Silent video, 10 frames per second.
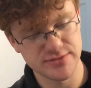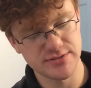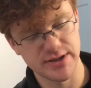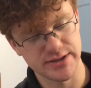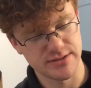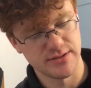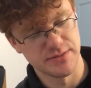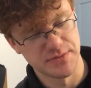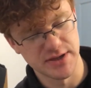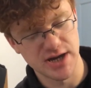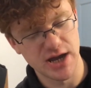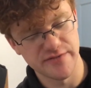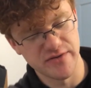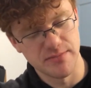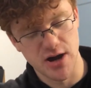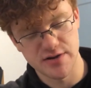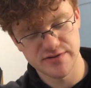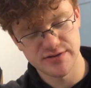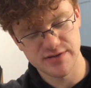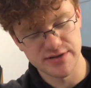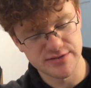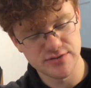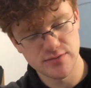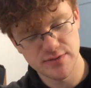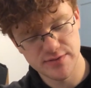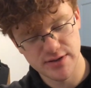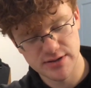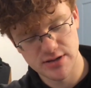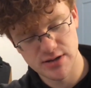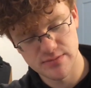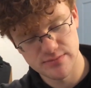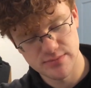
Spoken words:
do, like, the kind of unboxings I do with, like I